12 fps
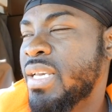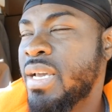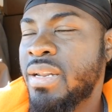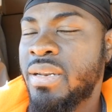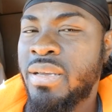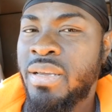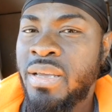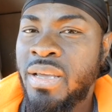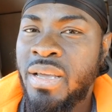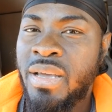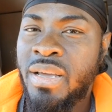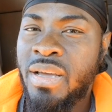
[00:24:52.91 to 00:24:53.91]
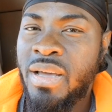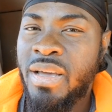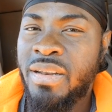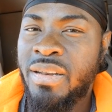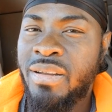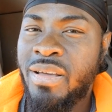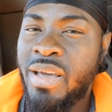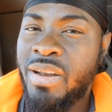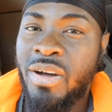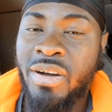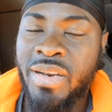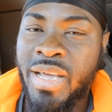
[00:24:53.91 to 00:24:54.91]
and and and
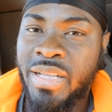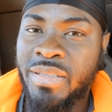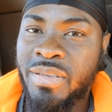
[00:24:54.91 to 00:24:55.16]
all that.